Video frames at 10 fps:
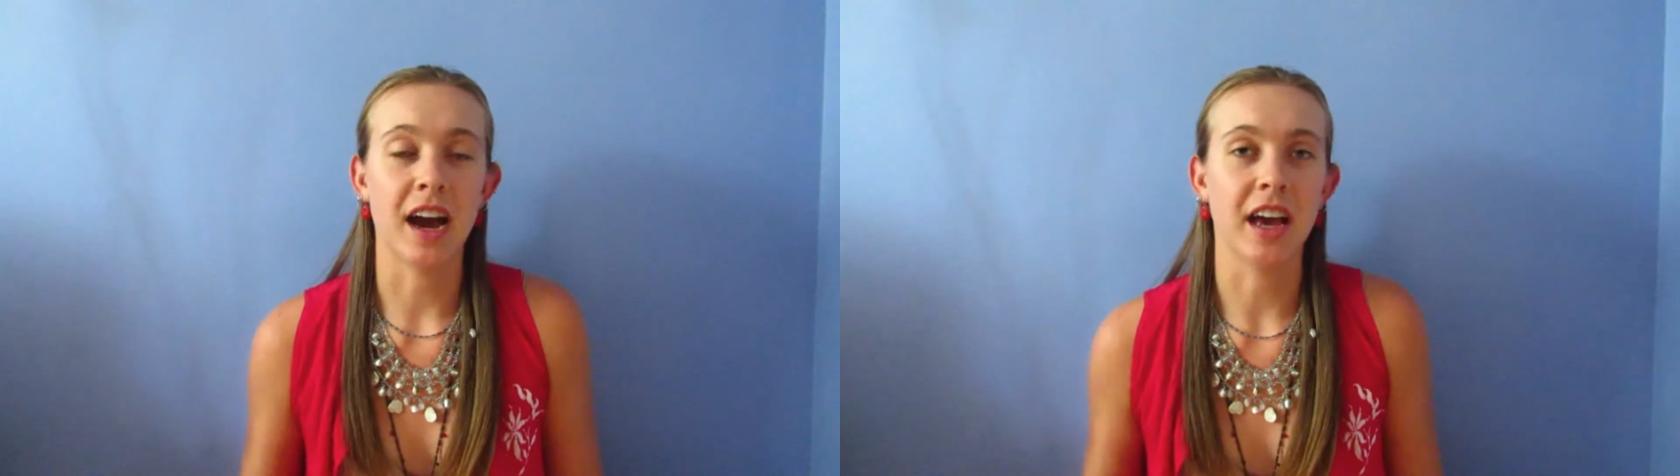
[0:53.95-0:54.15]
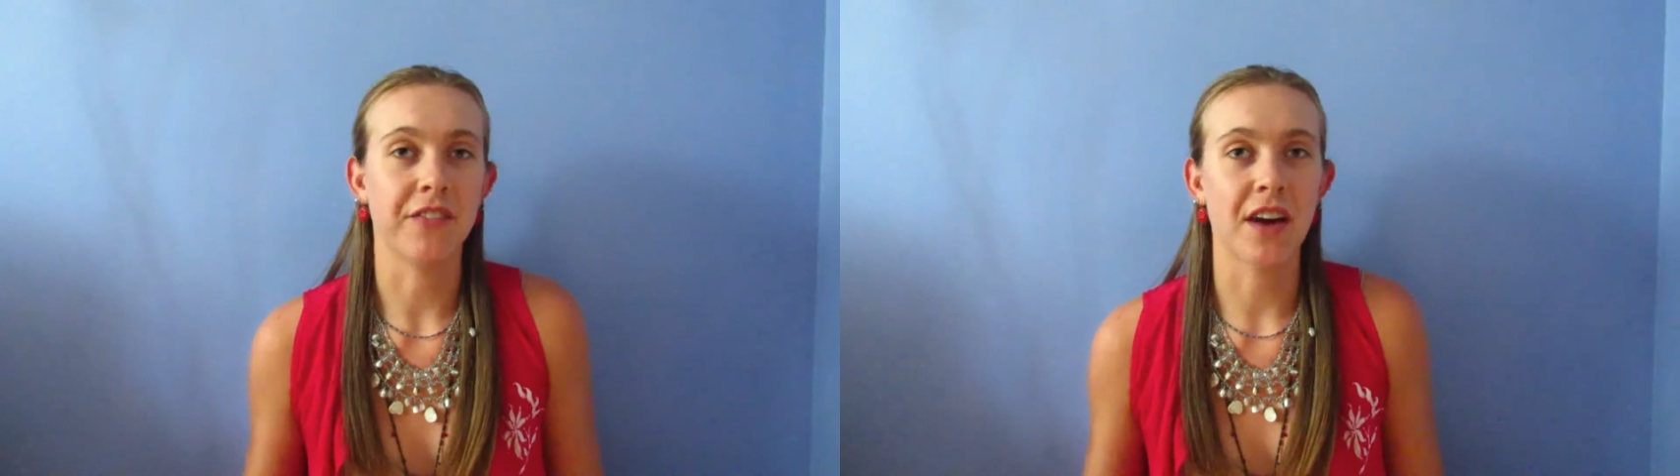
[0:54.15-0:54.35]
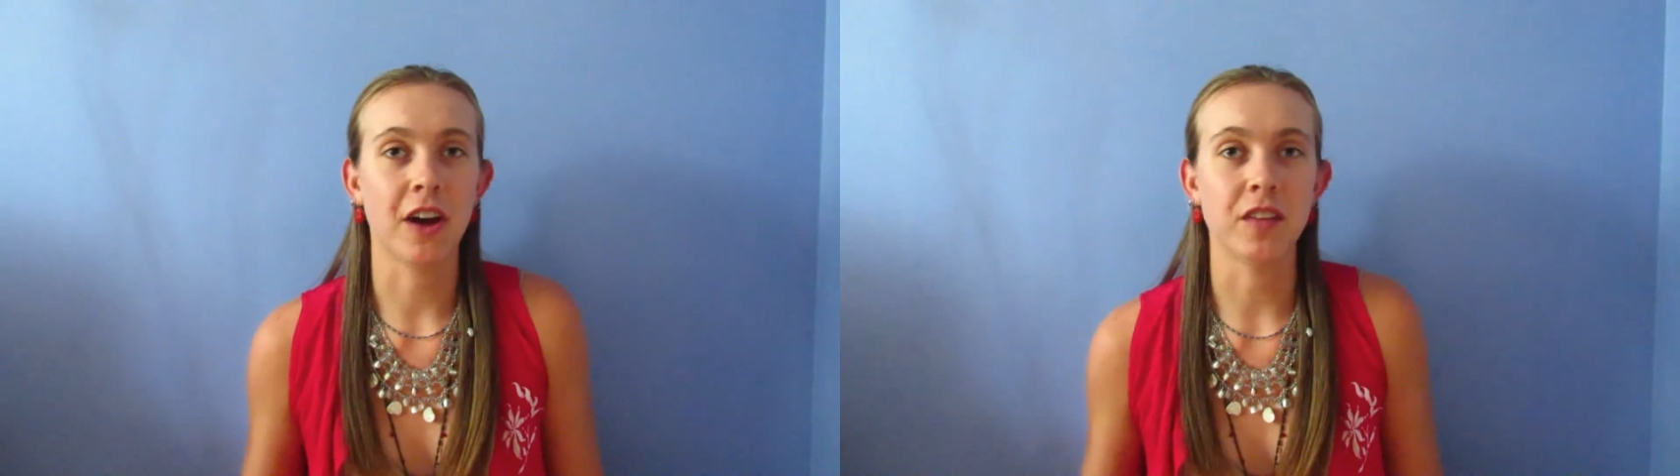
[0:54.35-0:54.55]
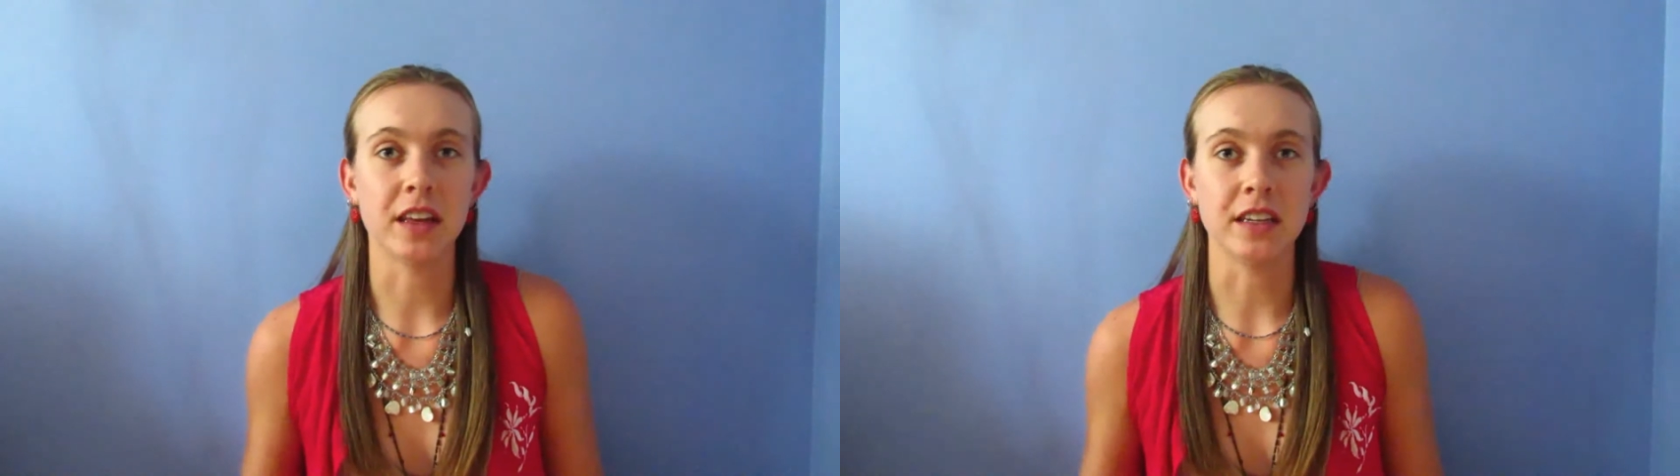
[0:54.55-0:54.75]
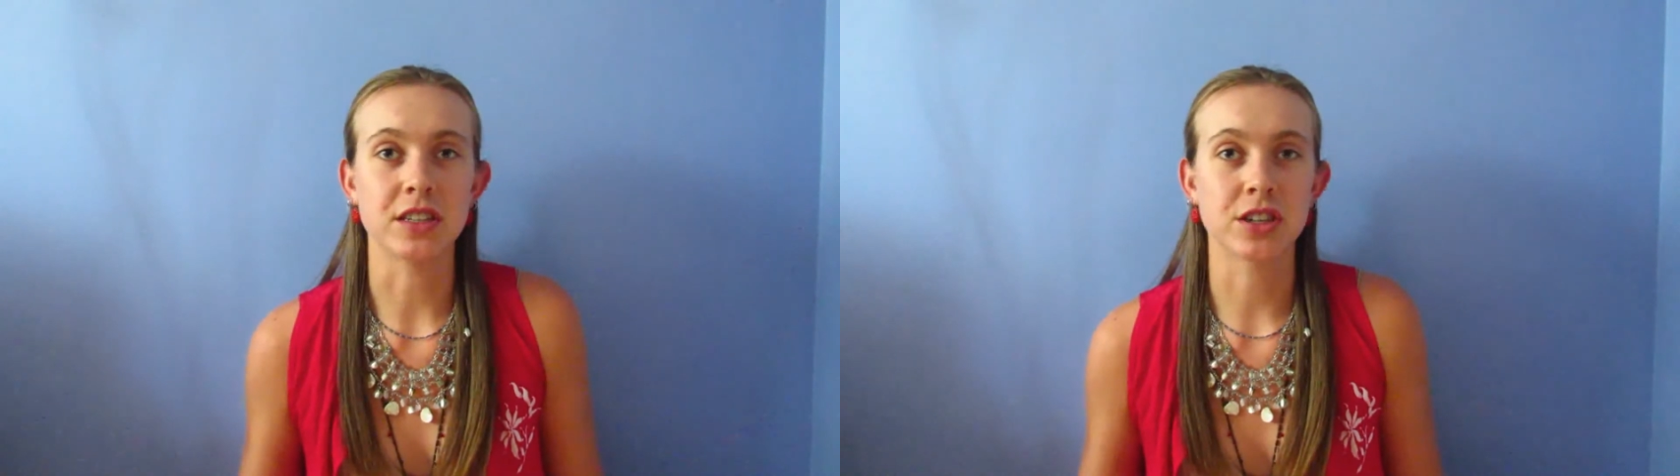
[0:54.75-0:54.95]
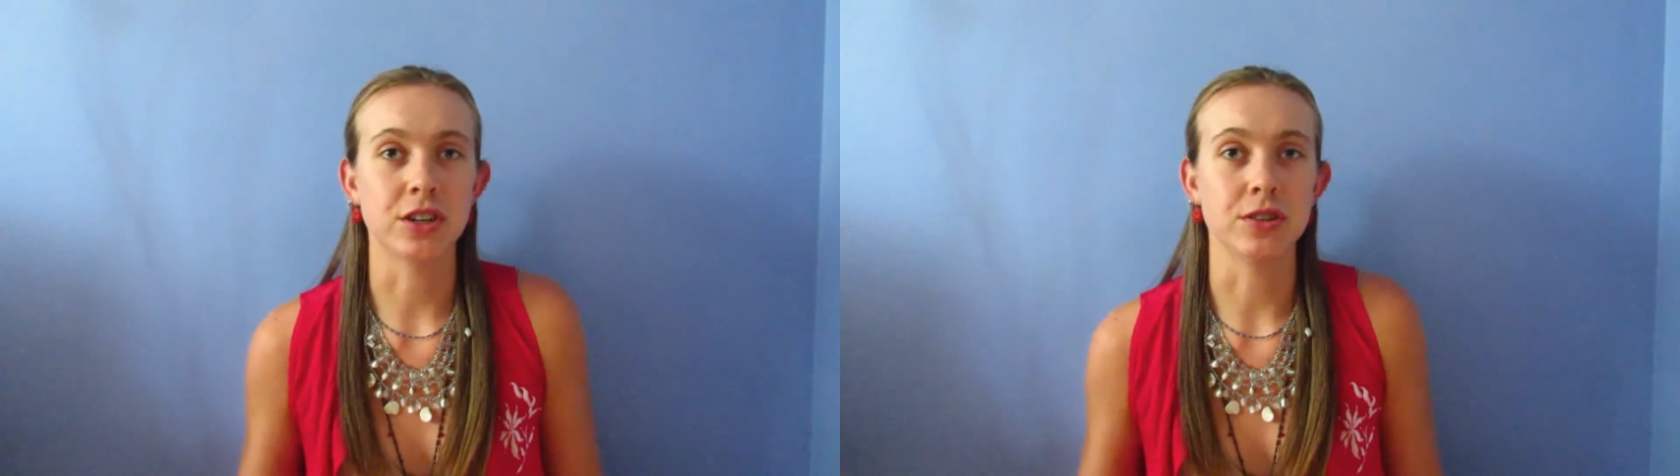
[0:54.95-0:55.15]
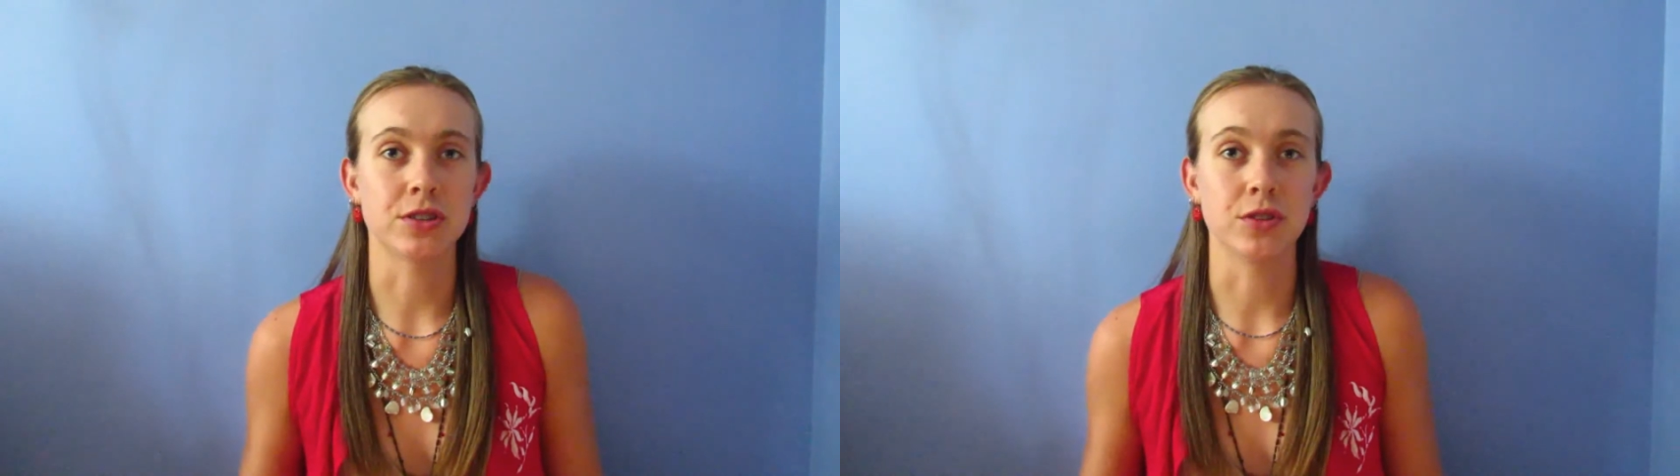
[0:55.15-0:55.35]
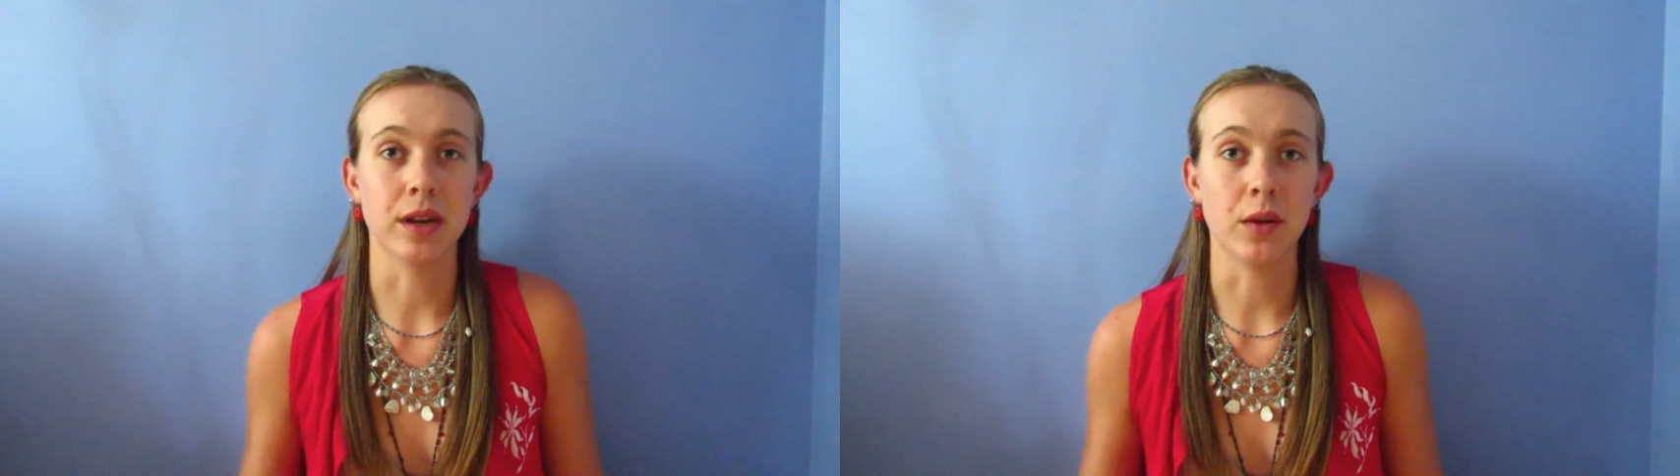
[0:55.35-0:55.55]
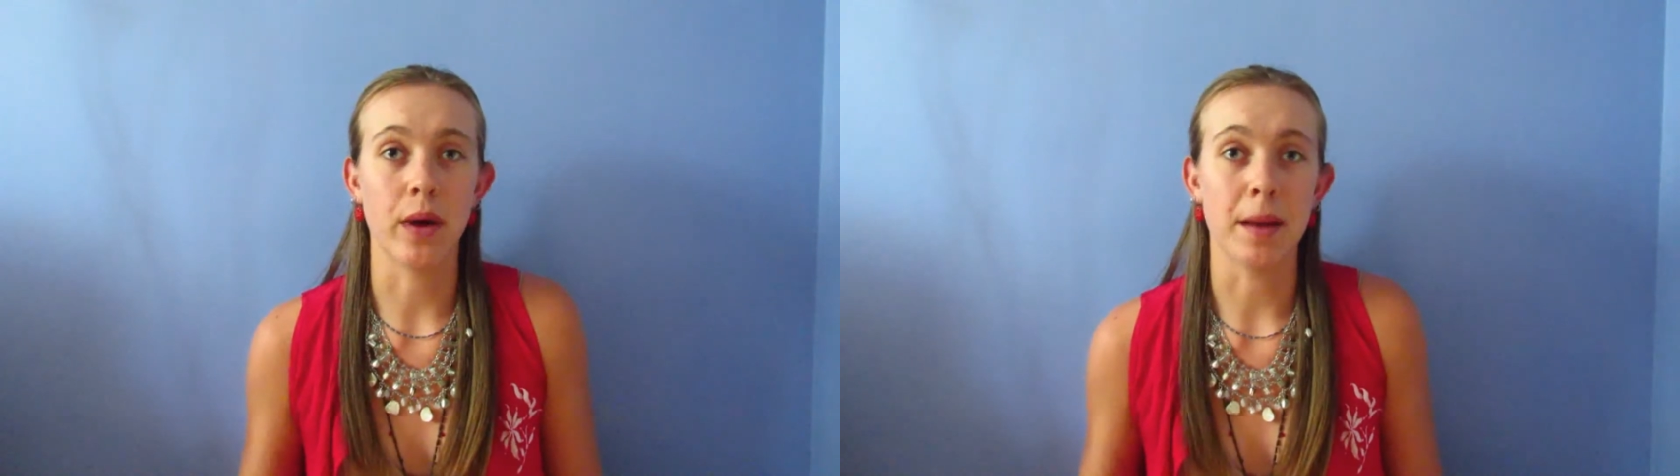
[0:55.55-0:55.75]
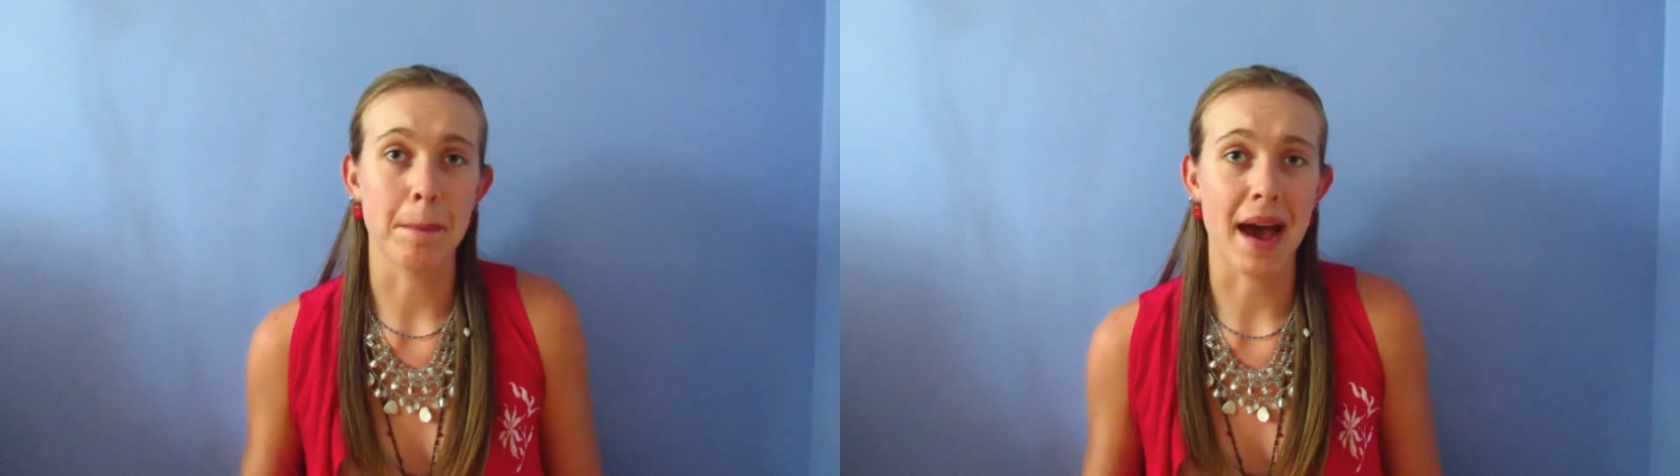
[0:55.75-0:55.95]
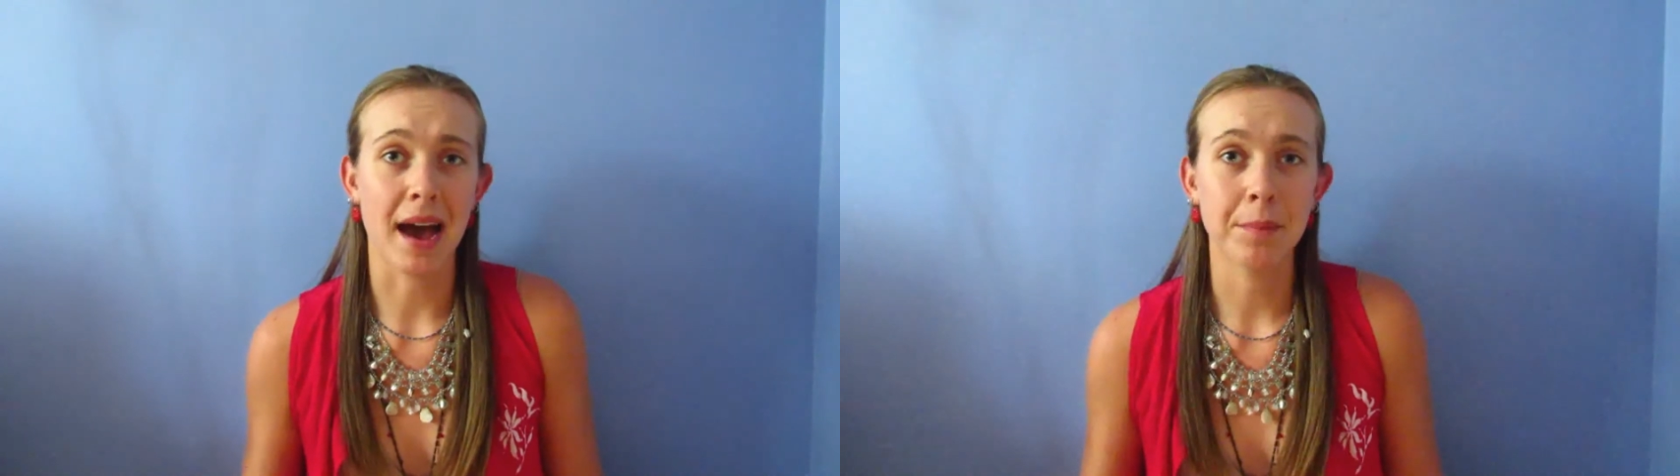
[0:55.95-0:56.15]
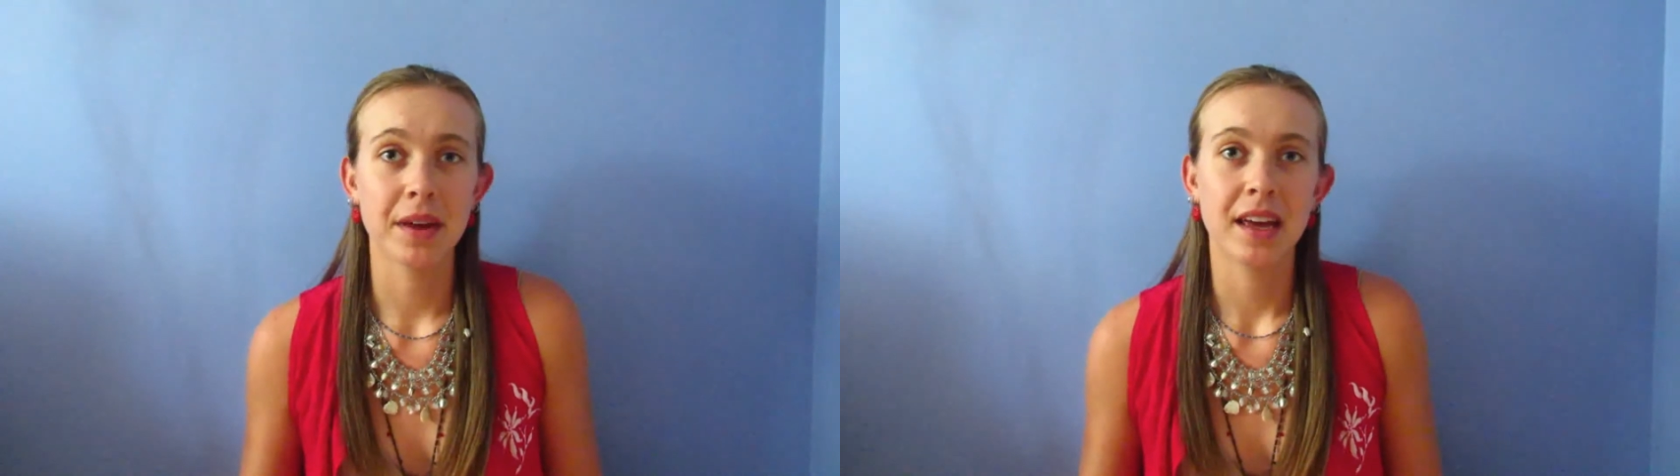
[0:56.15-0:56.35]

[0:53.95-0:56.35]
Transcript: I found the East Coast Greenway map